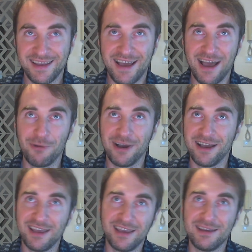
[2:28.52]
how
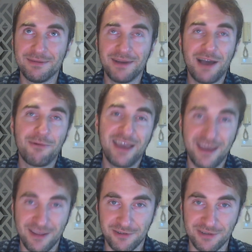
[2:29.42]
I
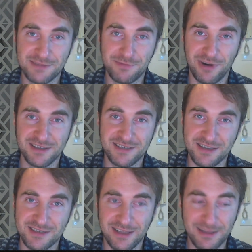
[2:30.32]
handle this
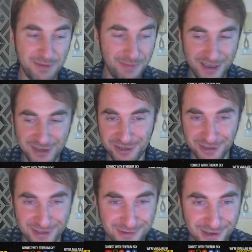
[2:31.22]
process. Let me make sure
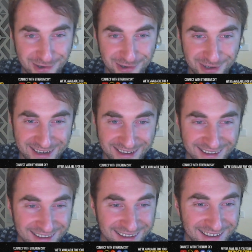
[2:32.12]
it's recording.
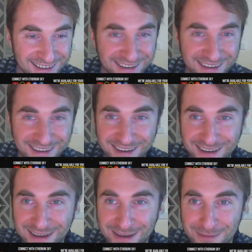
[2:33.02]

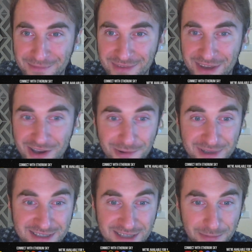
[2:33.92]
No,
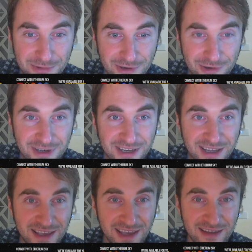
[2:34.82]
it stopped recording
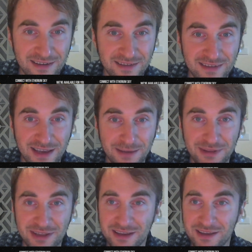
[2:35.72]
again. Damn
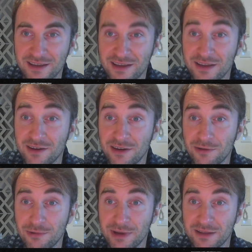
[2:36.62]
thing.
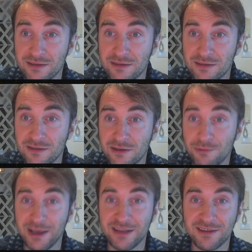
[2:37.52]
No, wait,
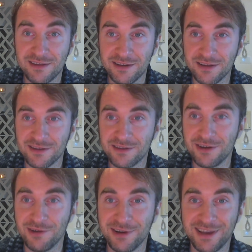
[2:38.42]
it didn't.
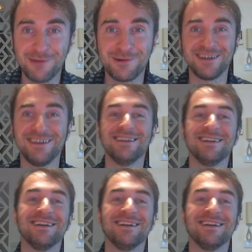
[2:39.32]
No, okay, we're good.